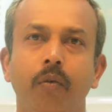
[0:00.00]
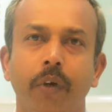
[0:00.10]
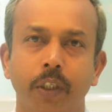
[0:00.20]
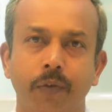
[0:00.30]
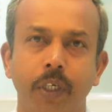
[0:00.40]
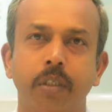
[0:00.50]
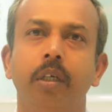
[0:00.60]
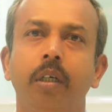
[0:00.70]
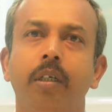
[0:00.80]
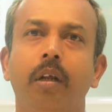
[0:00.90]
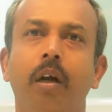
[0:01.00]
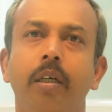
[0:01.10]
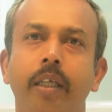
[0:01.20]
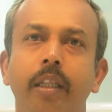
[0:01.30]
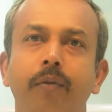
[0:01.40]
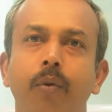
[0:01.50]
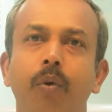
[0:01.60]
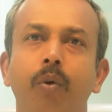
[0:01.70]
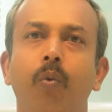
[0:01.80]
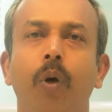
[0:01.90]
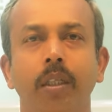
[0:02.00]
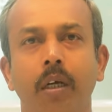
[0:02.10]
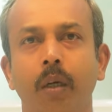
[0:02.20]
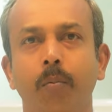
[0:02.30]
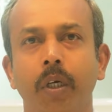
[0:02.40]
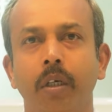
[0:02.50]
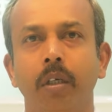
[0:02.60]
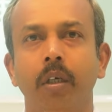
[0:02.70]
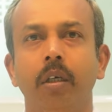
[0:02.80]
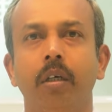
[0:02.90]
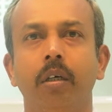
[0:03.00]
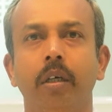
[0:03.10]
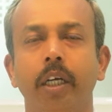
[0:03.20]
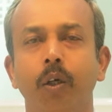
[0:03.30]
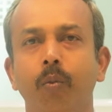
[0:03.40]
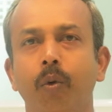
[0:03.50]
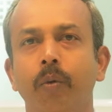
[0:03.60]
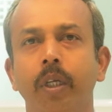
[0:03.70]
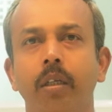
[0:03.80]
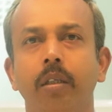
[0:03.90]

west facing on 10th floor, 1 car park, ready to move in.